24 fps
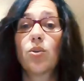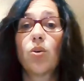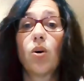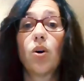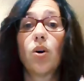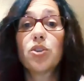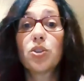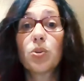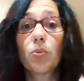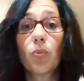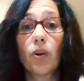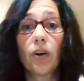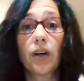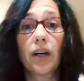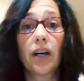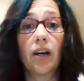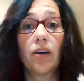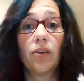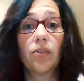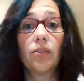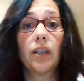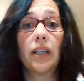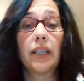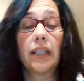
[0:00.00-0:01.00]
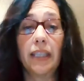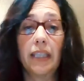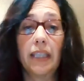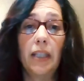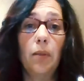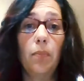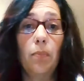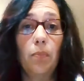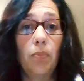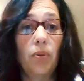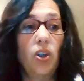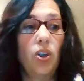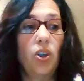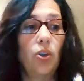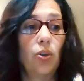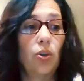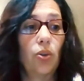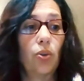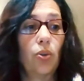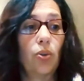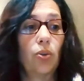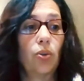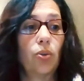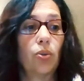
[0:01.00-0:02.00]
to also work out and keep
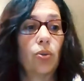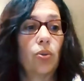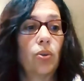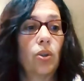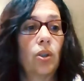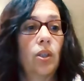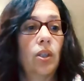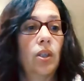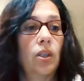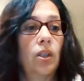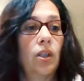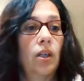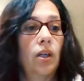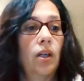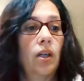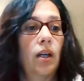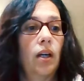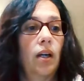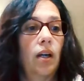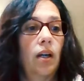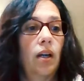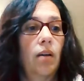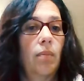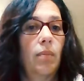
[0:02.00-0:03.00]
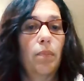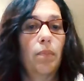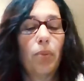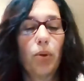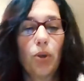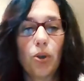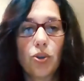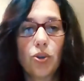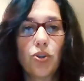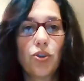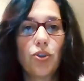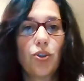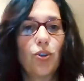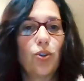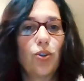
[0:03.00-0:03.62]
you um, and push